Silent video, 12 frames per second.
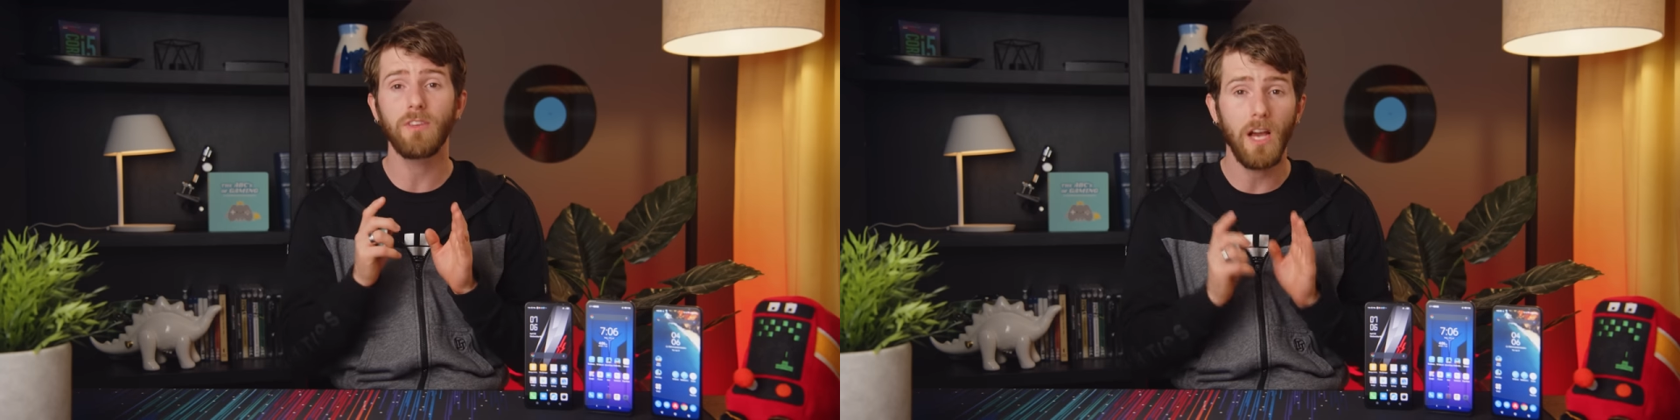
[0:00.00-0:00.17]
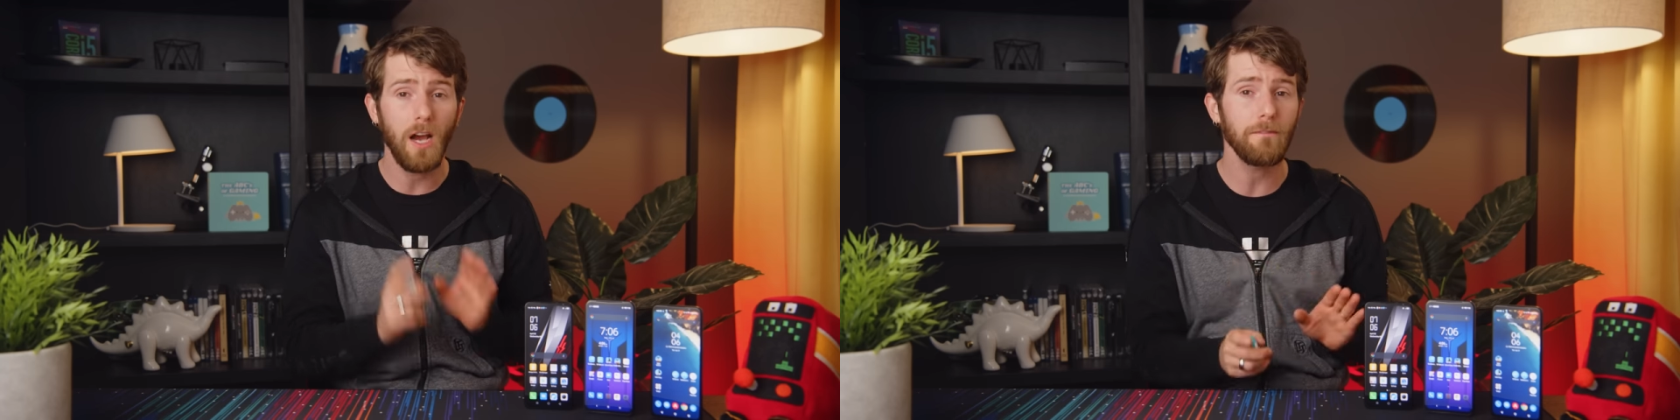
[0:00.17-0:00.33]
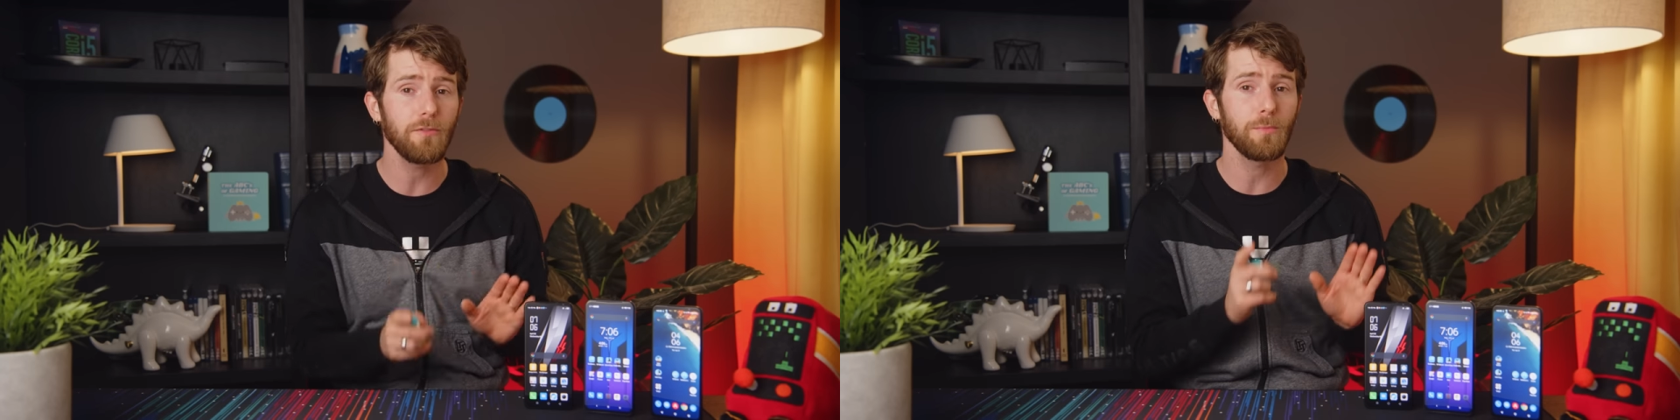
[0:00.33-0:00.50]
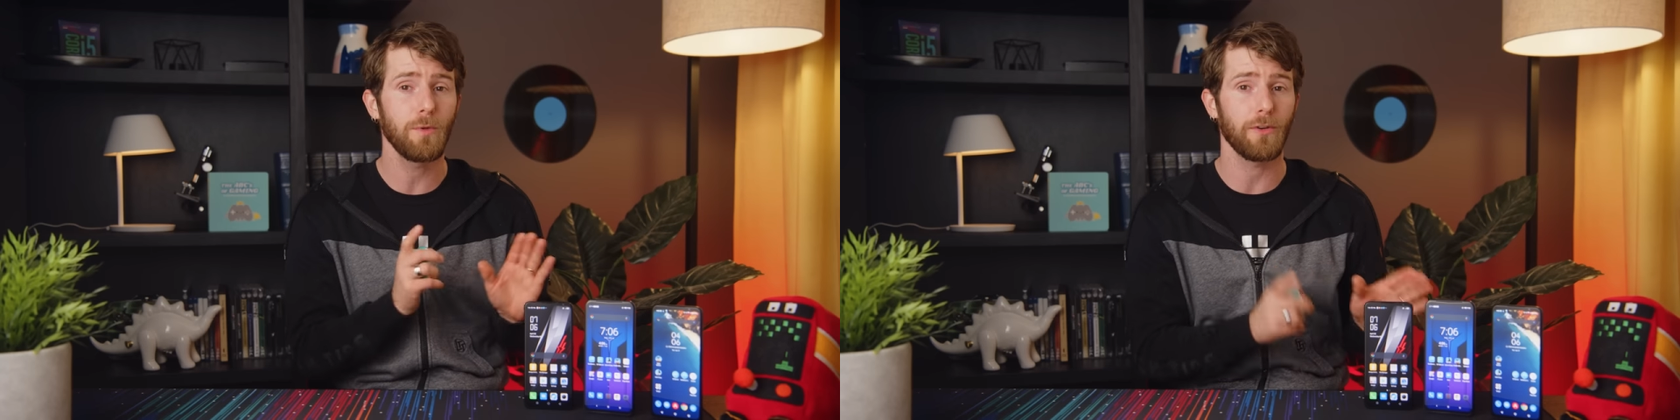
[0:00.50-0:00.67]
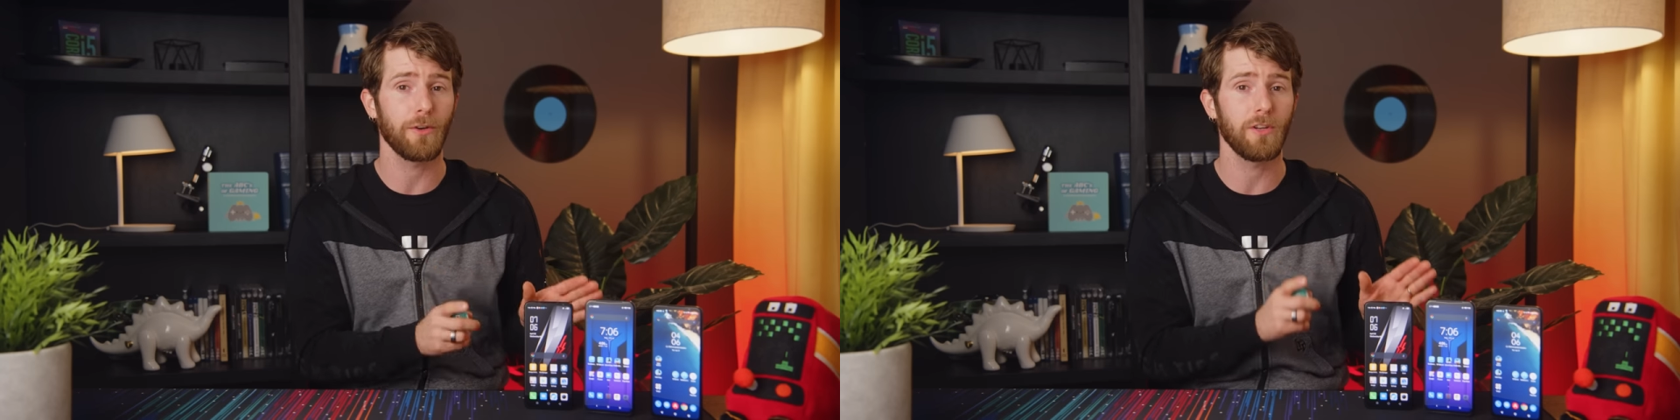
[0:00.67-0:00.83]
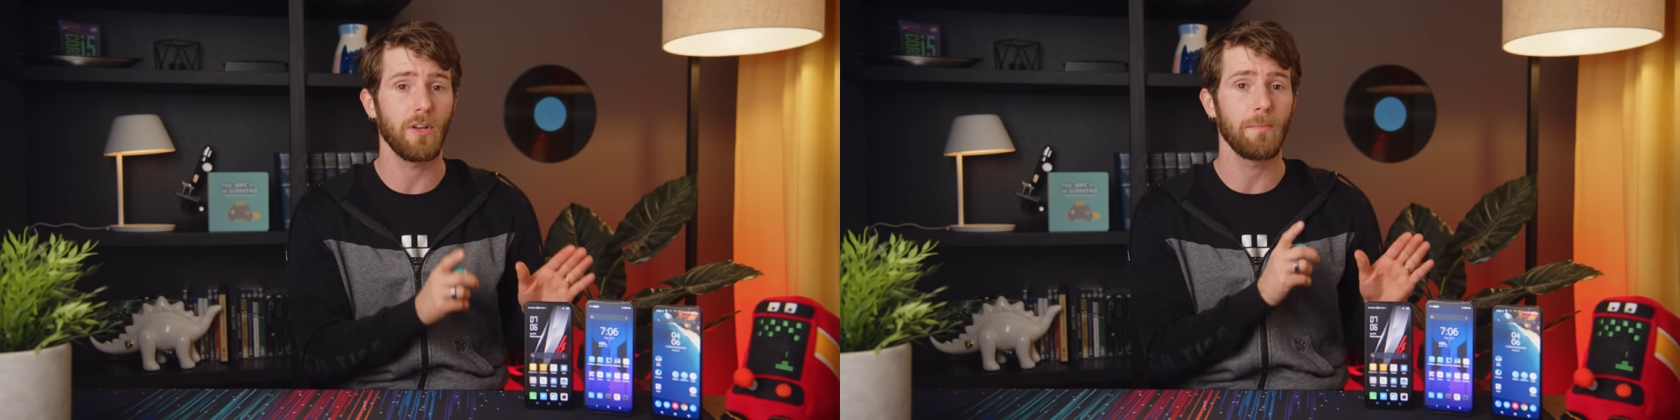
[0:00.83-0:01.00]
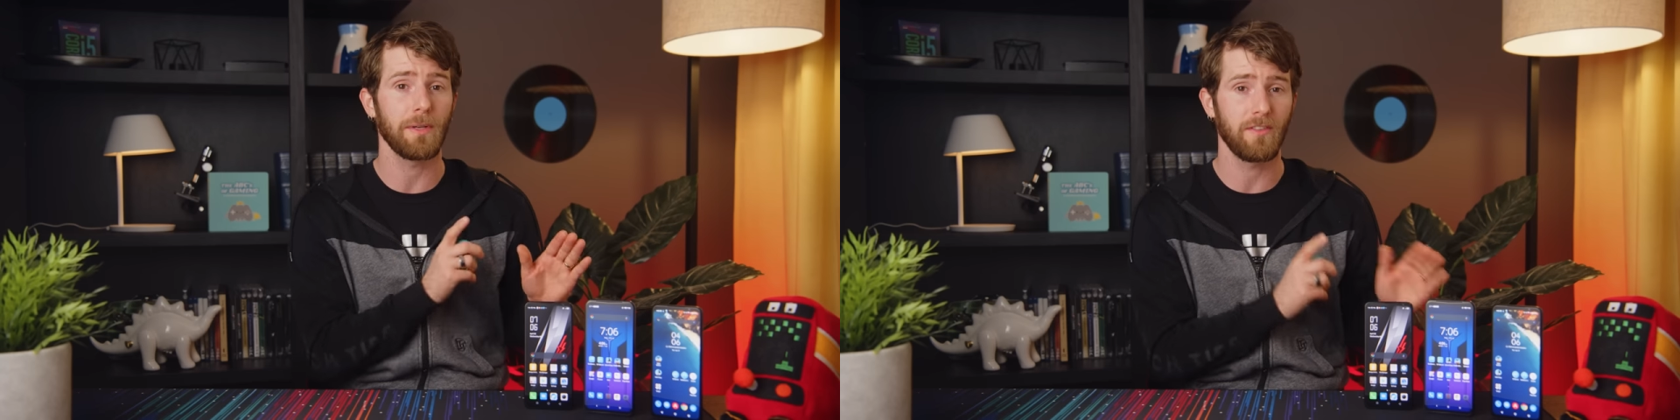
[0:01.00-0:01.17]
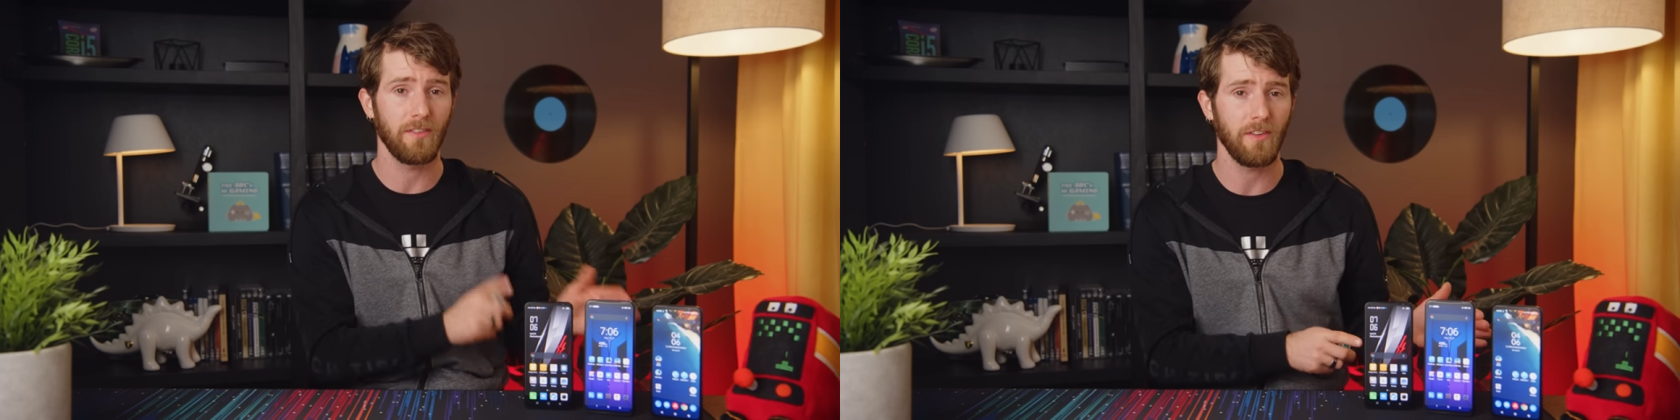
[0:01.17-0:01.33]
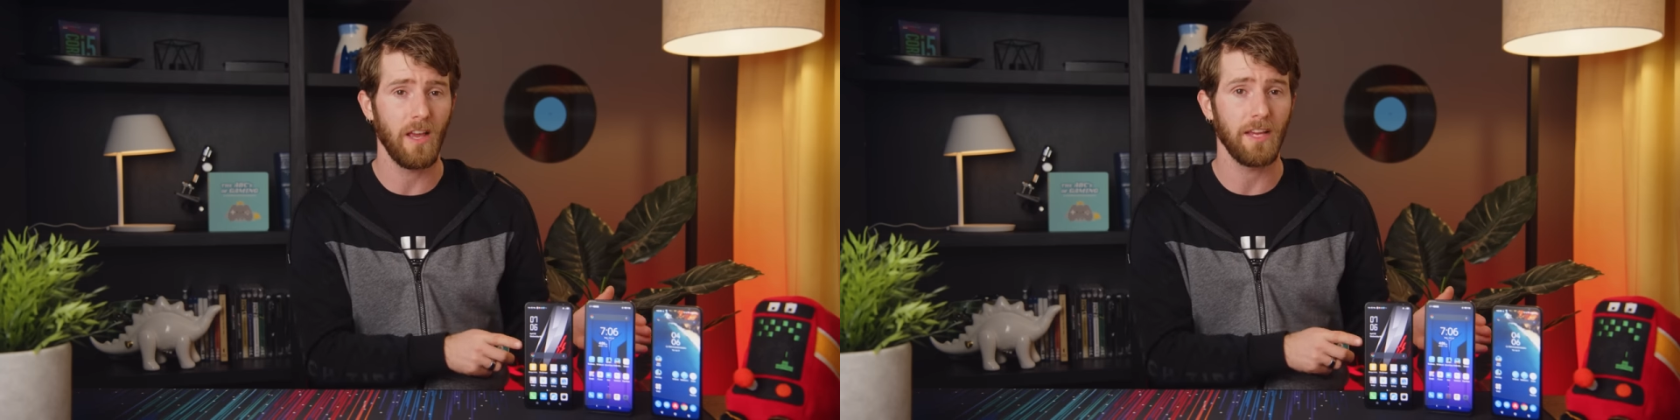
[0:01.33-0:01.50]
comfortable ergonomic
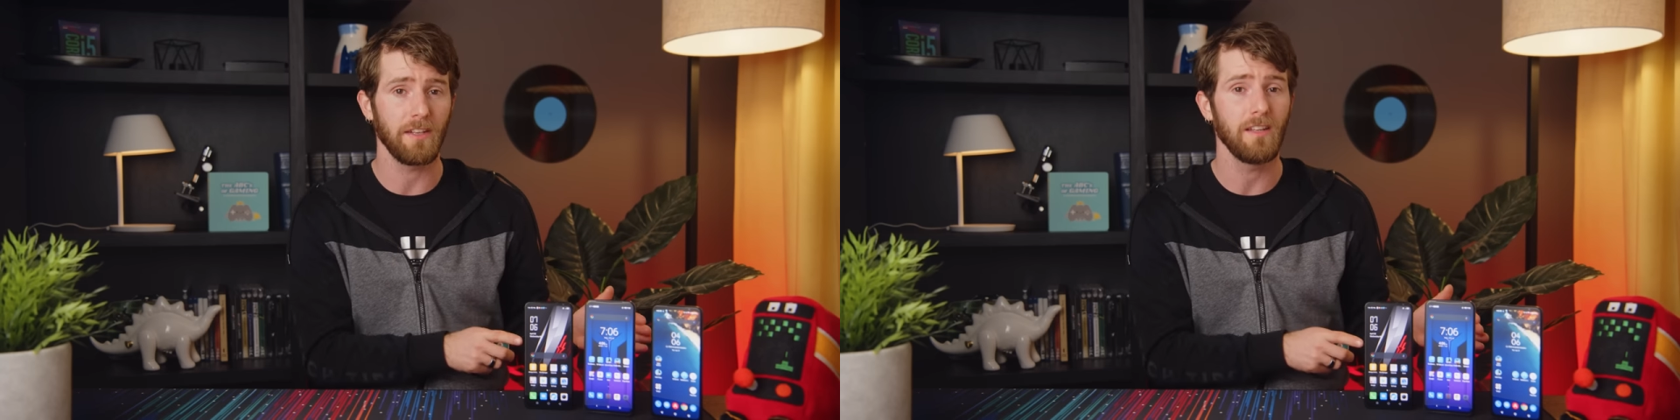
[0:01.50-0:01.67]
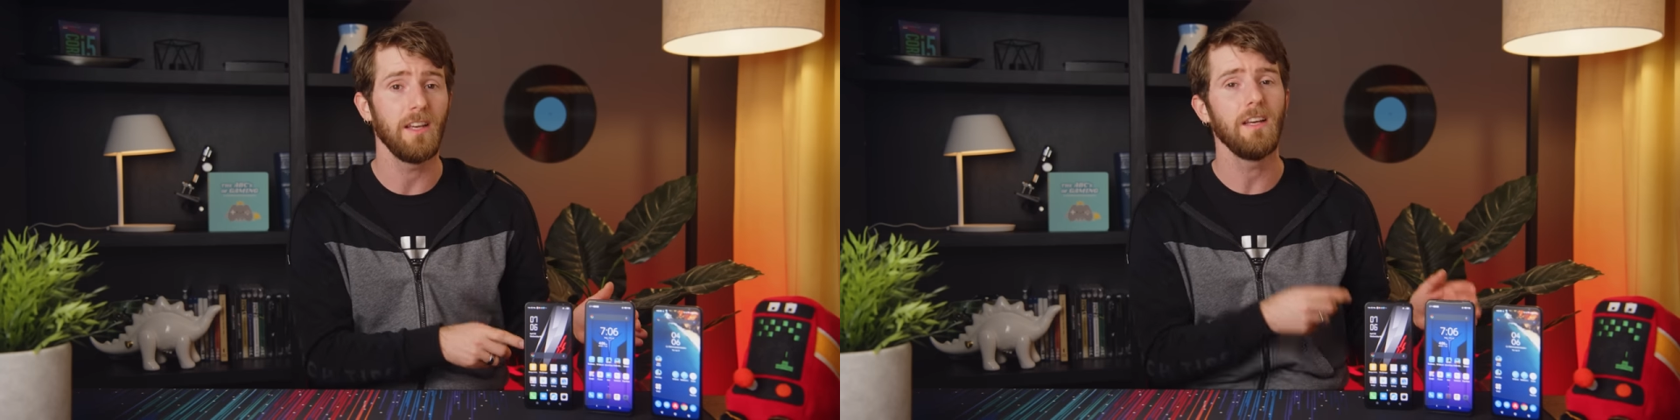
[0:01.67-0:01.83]
design,